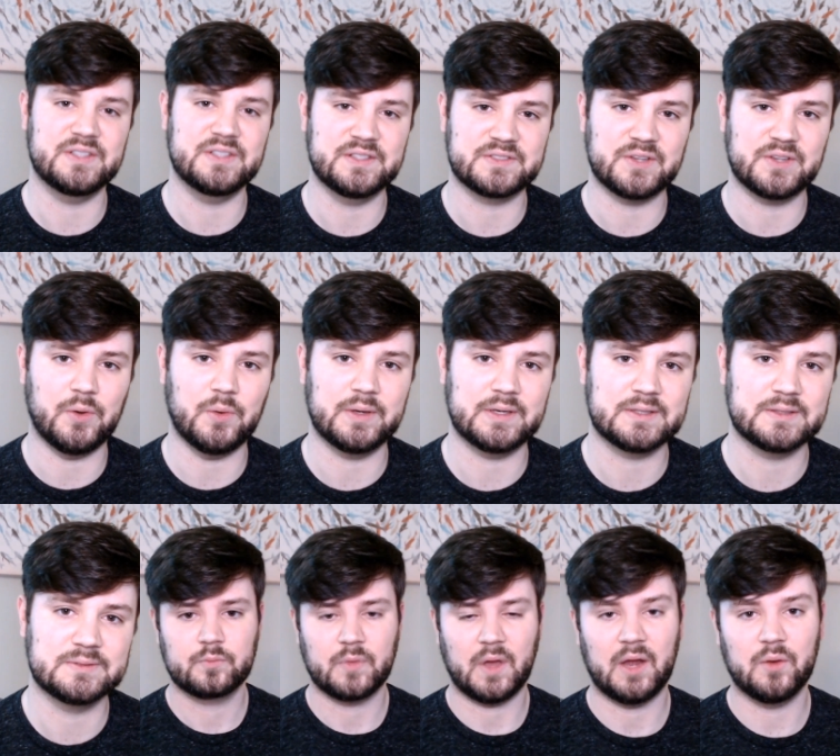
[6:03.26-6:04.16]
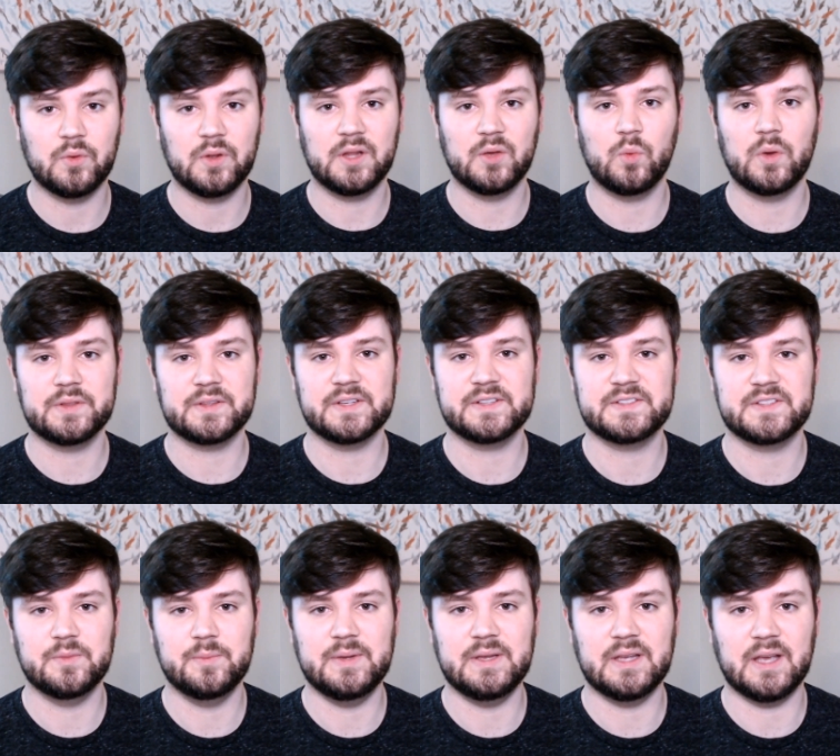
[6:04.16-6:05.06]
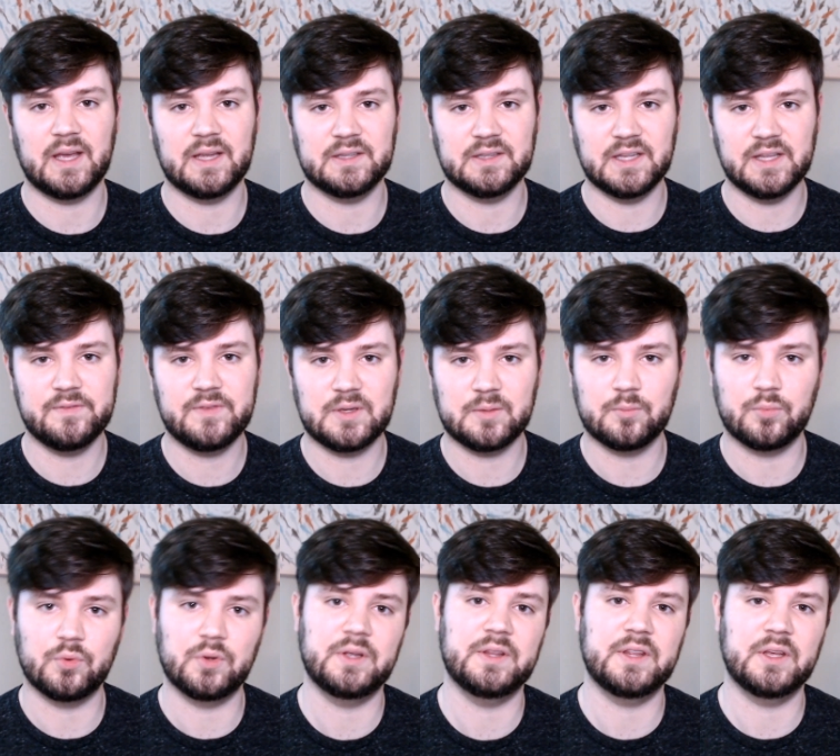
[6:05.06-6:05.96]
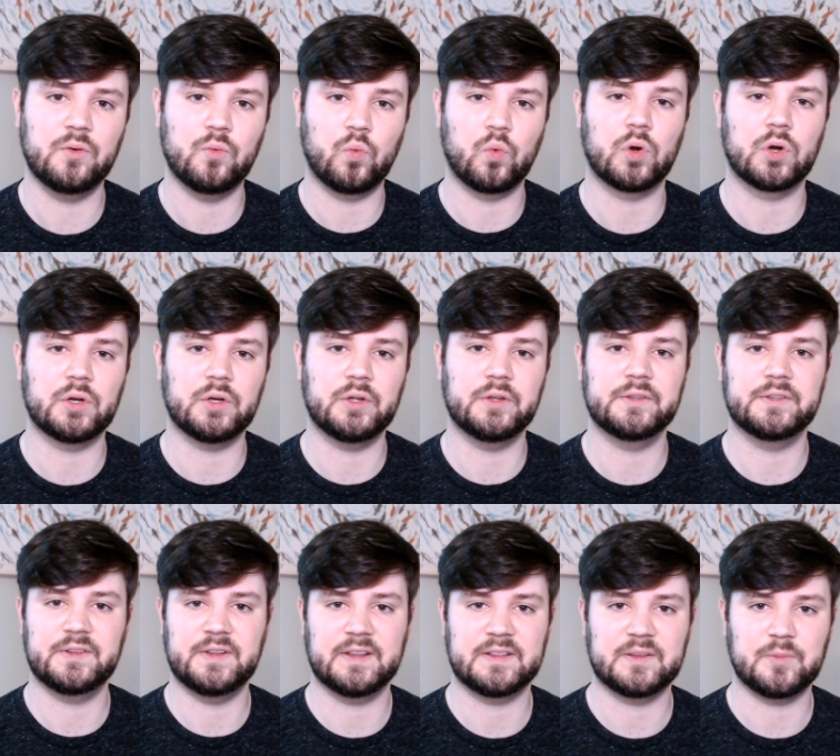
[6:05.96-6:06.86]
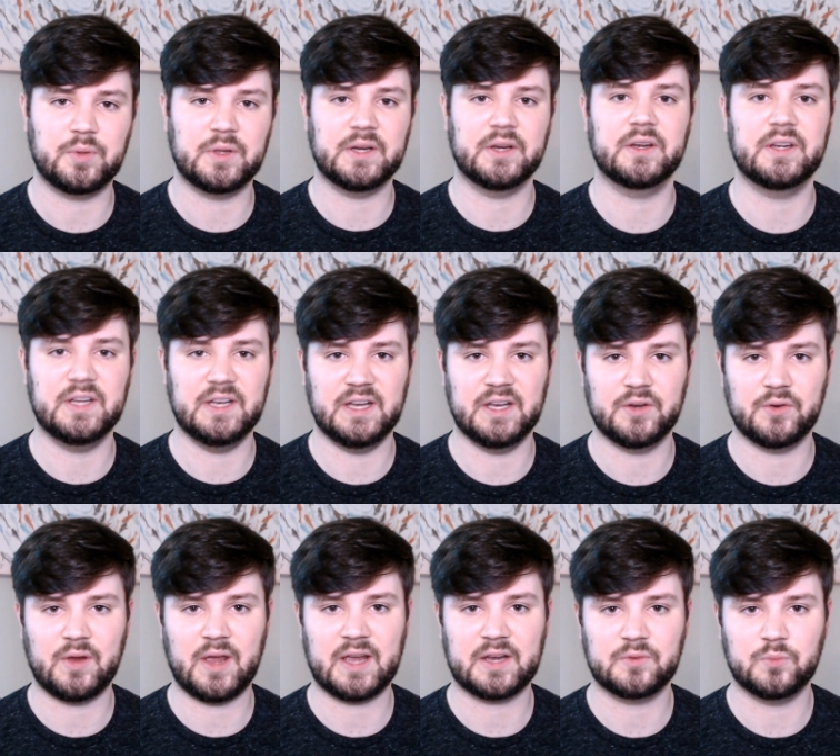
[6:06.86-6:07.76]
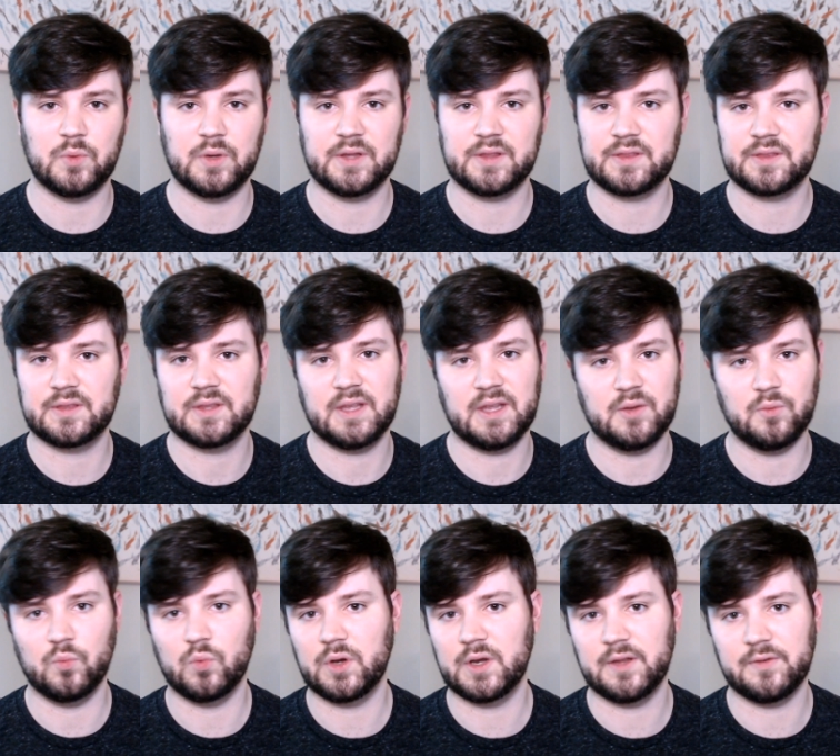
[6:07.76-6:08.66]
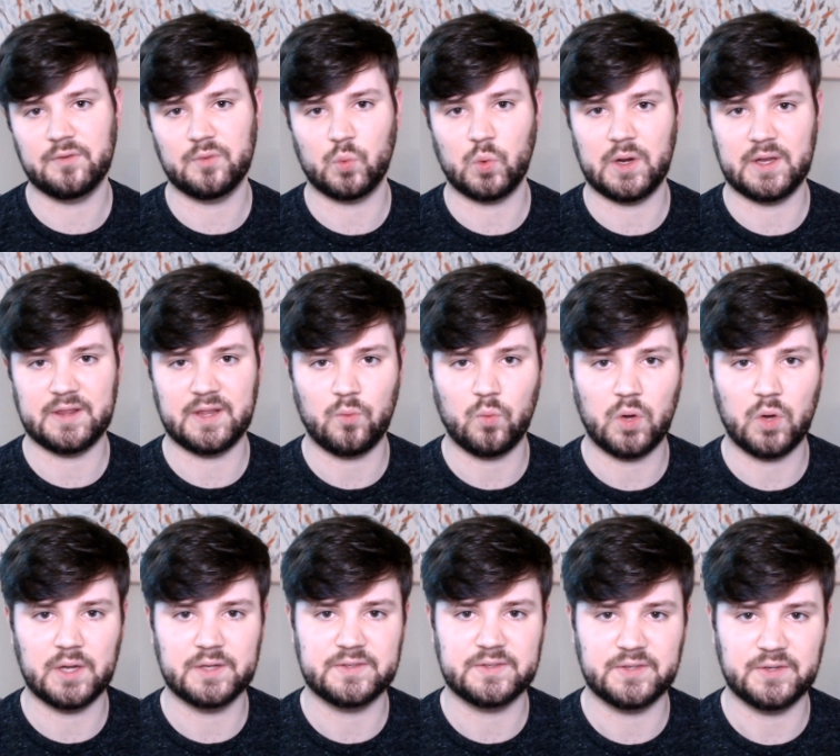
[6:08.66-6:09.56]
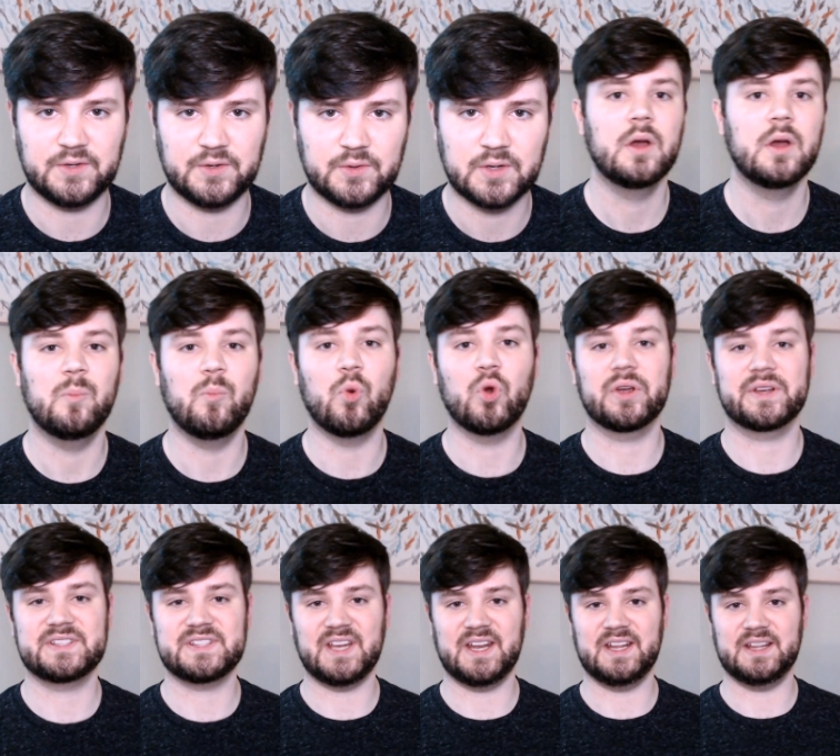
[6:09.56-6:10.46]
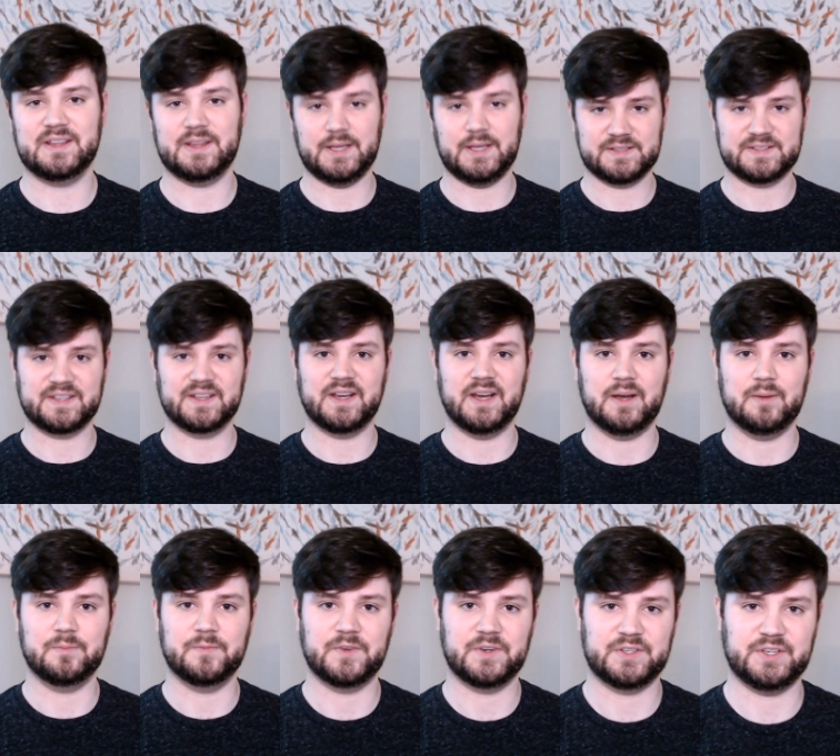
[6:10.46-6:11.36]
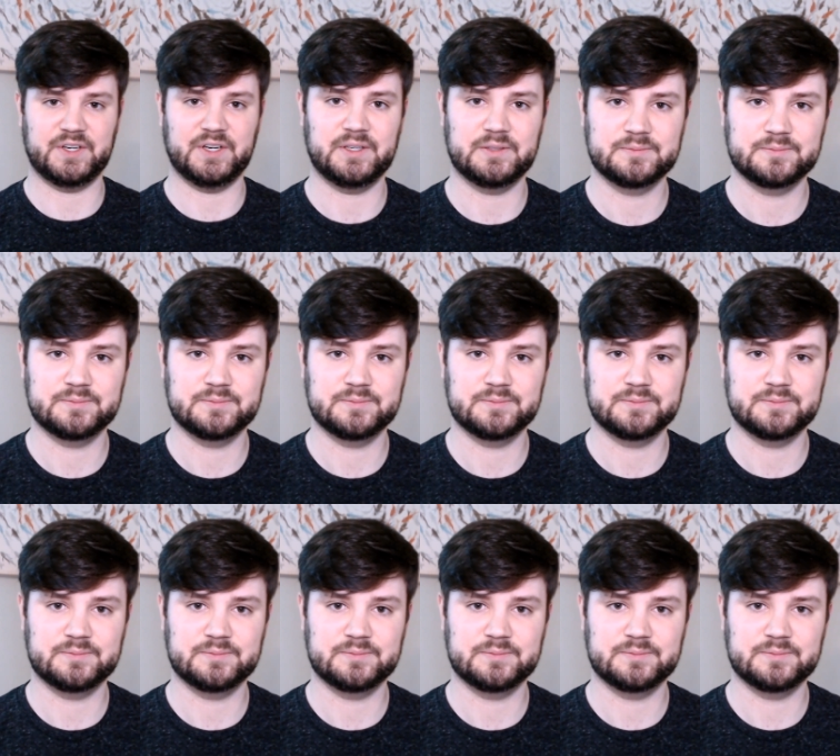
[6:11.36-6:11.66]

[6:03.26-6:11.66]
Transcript: it's going. I really want this to be a living, breathing world that the player can interact with in whatever way they want to. More exciting things to come for sure.